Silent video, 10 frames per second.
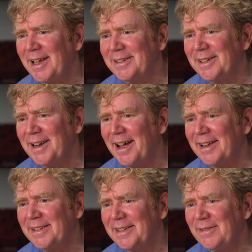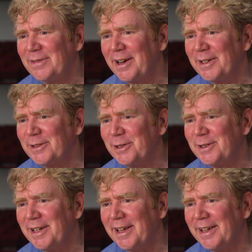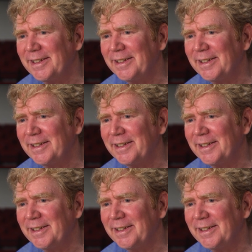You can't deny that even on a good day,